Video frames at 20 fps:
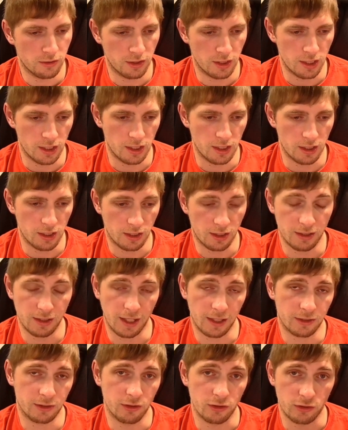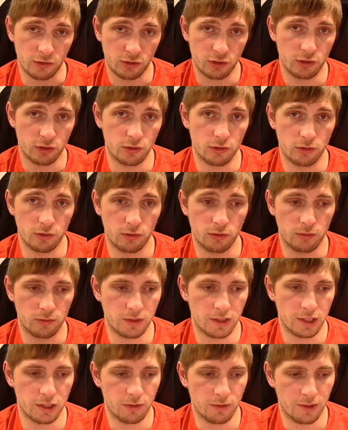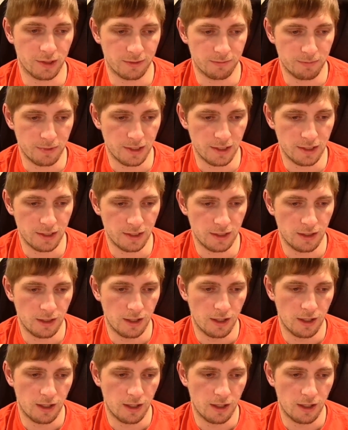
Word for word: the connectors to the USB.